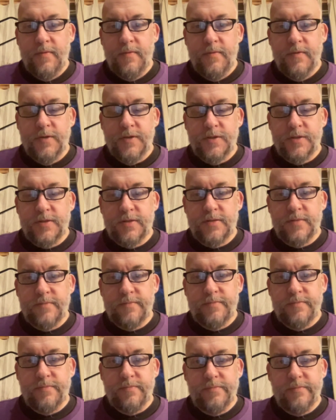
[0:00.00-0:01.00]
We're just
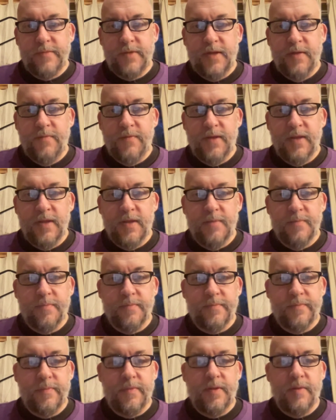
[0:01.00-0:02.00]
giving them
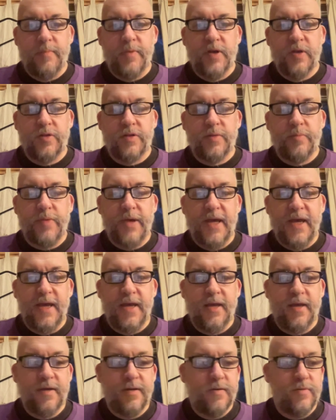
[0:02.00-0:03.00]
the bill to
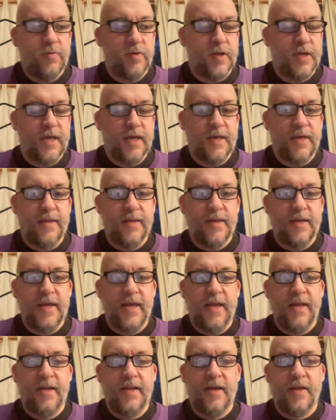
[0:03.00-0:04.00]
pay. We're kicking the
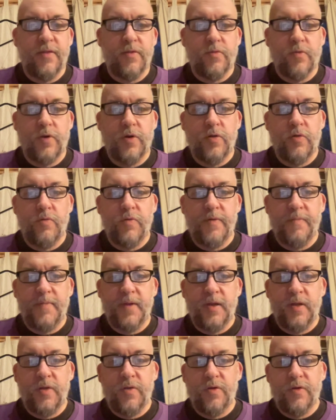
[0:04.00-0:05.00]
can down the road. We've
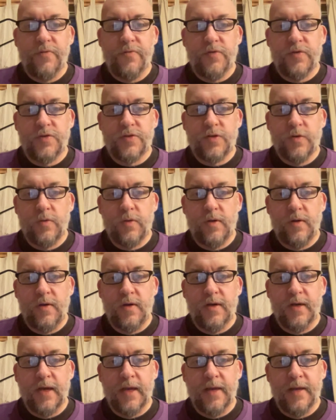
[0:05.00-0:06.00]
been doing it for so
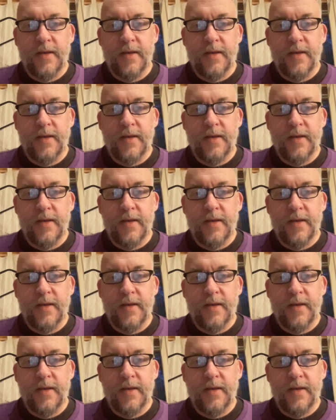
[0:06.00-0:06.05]
long.